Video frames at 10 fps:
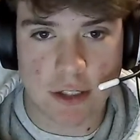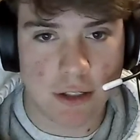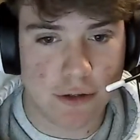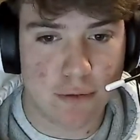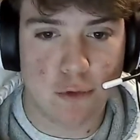just a
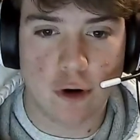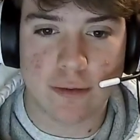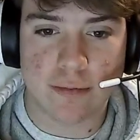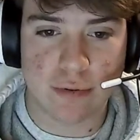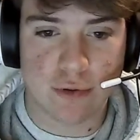little
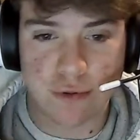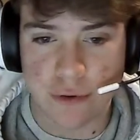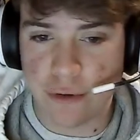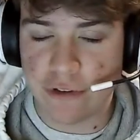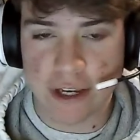more
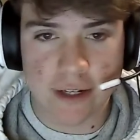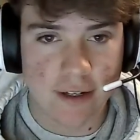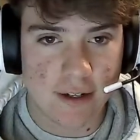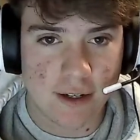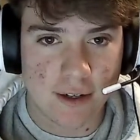proven.